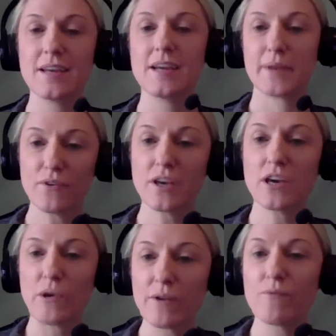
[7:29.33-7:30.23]
I'm like,
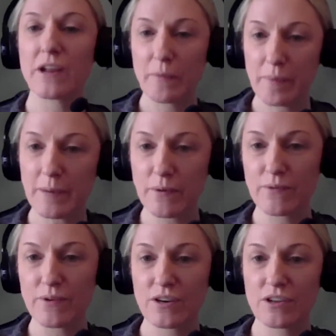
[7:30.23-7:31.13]
okay, great. What other
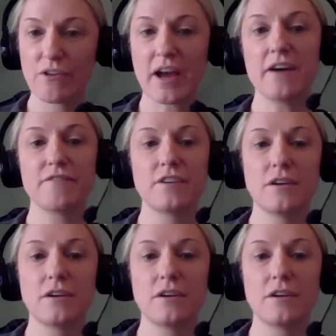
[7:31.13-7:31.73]
paperwork do you have?